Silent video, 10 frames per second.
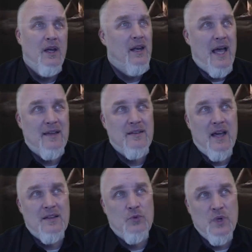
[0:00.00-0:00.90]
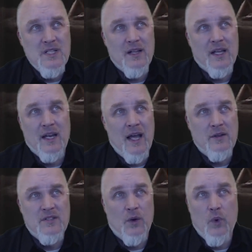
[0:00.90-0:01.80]
NASA has recently
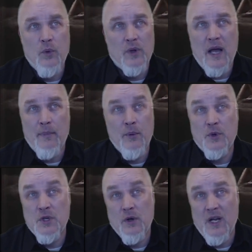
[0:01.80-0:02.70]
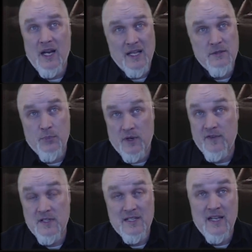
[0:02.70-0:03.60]
announced that we will not be returning as
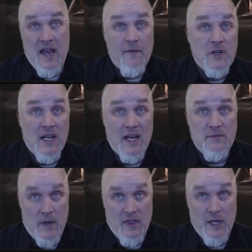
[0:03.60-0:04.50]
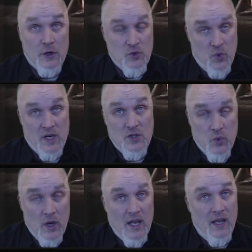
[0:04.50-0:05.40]
previously advertised by the year
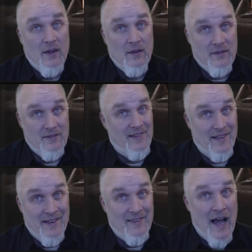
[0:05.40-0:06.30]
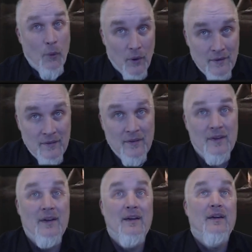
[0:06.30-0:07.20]
2020. Didn't hit that one.
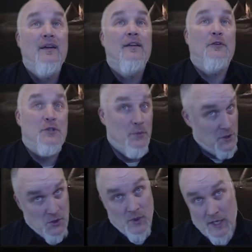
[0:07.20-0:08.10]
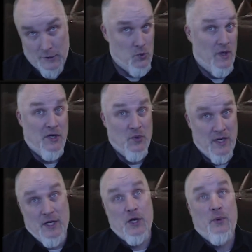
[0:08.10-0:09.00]
There's too much going on in
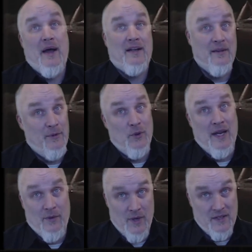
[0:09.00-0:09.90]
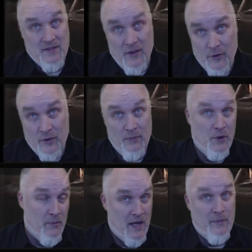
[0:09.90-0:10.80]
2020 to go back to the moon anyways, although the
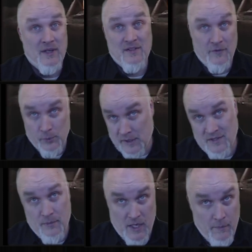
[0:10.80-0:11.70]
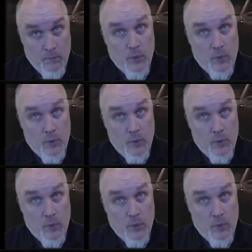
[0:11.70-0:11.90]
moon might have been a safe place to be.